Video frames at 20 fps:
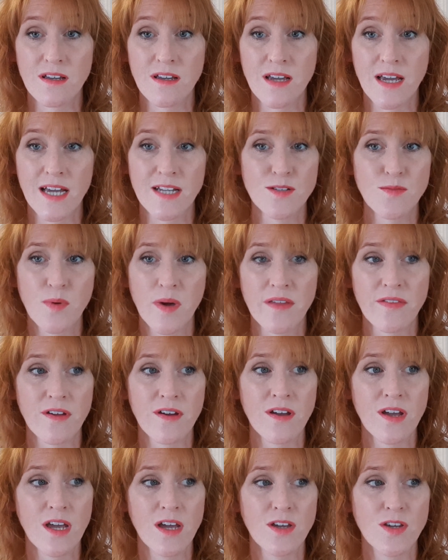and whether
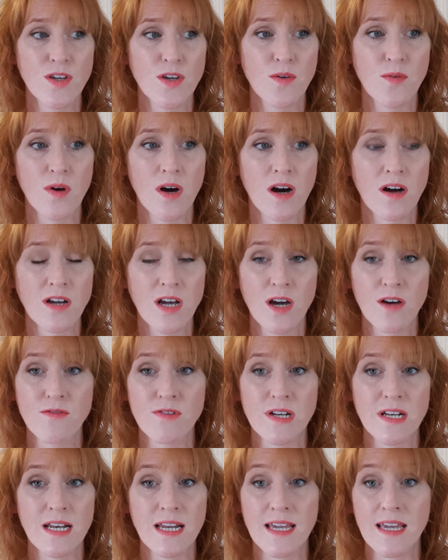you are
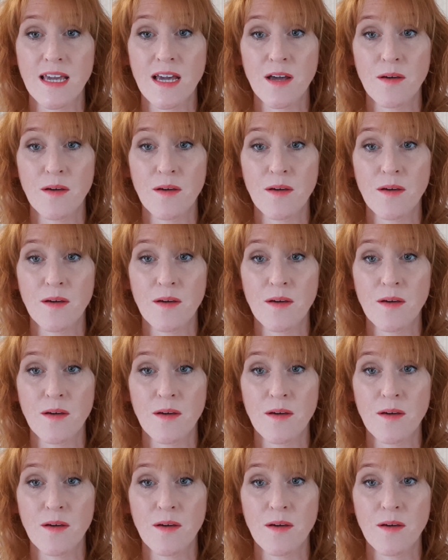currently